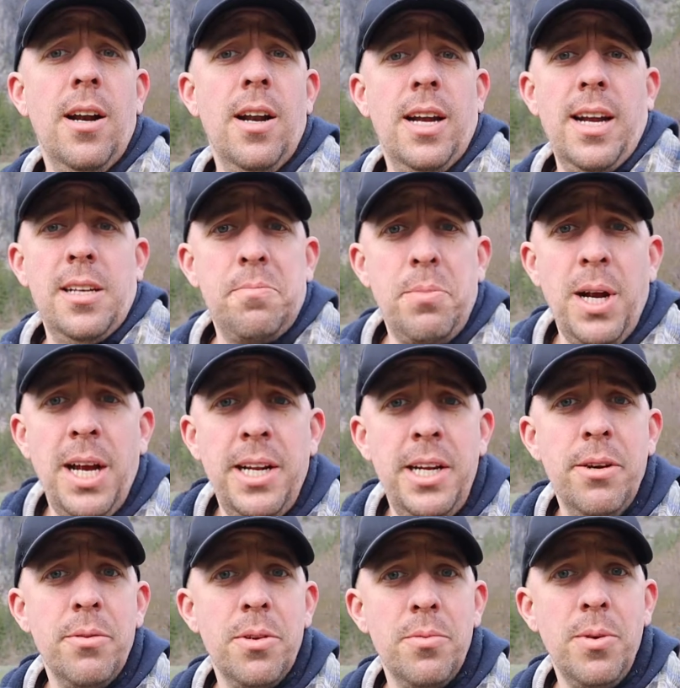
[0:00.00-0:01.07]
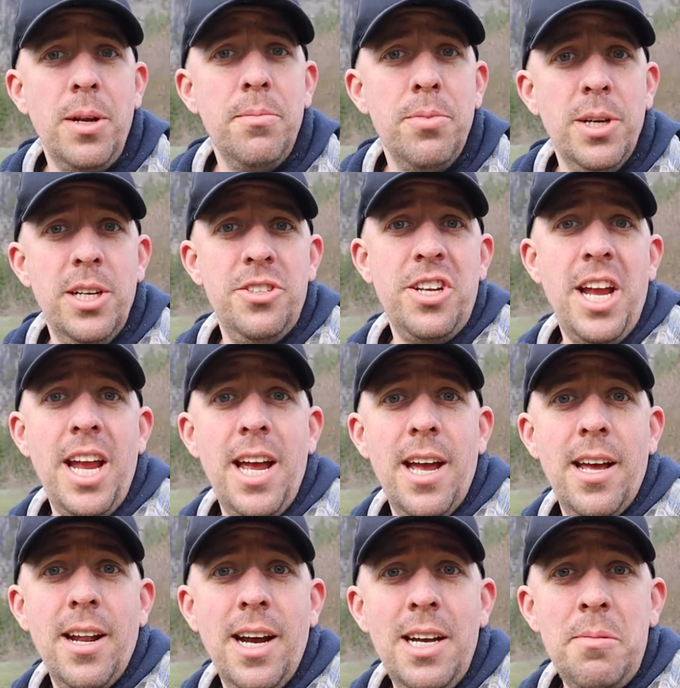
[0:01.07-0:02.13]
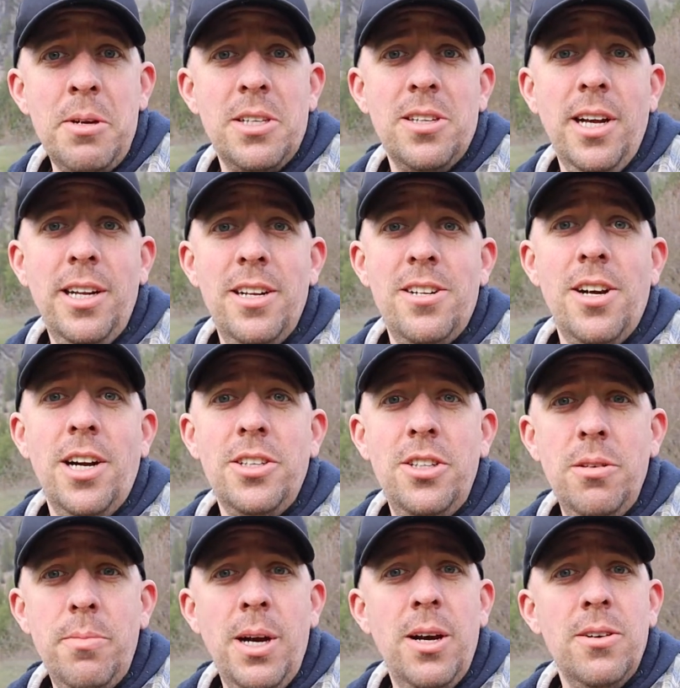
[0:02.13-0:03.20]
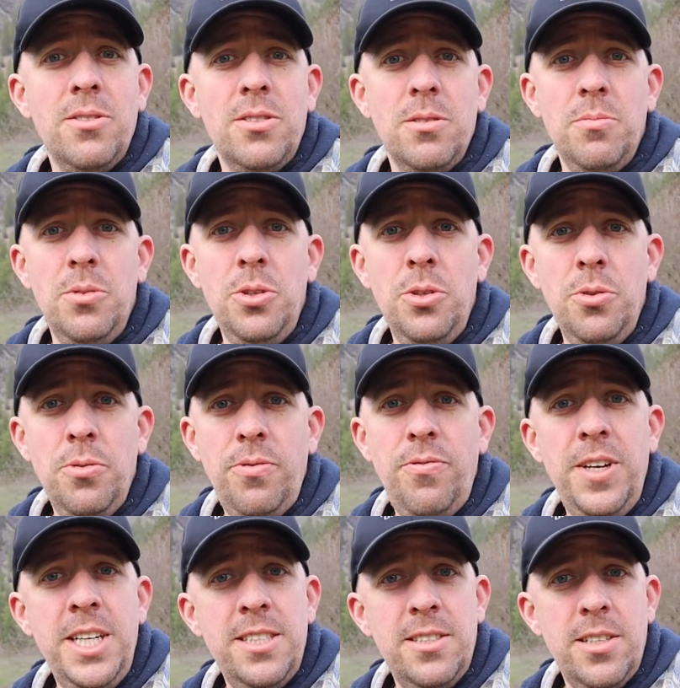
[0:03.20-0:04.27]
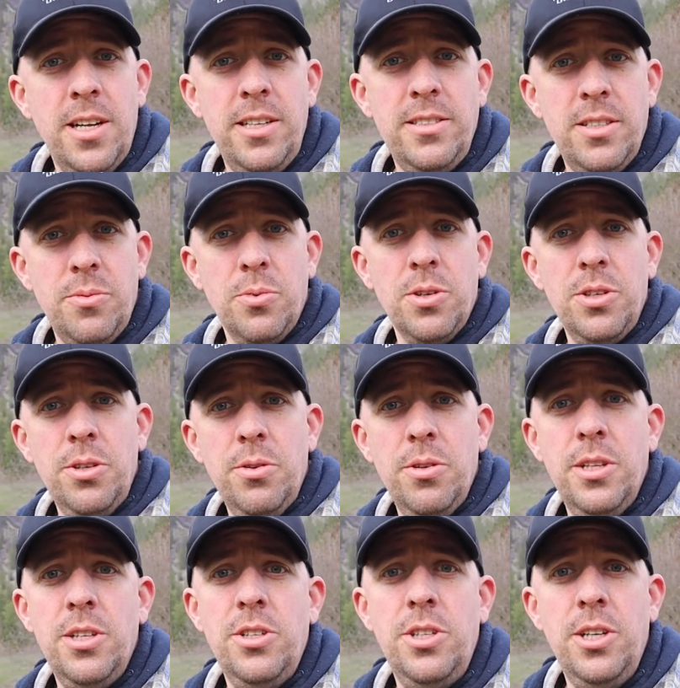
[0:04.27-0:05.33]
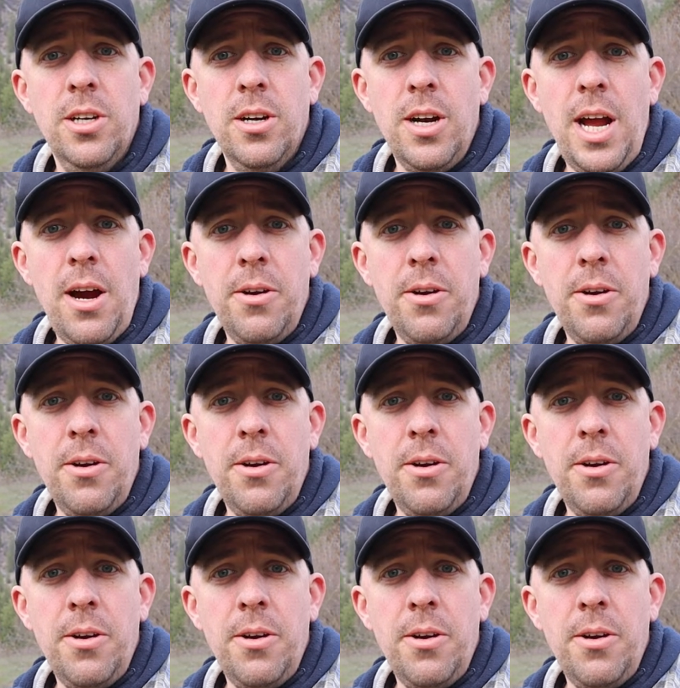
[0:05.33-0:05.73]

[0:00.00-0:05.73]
All right, guys, Brad here with Redbridge, and I am excited to talk to you about some new feed studies that we're doing this year.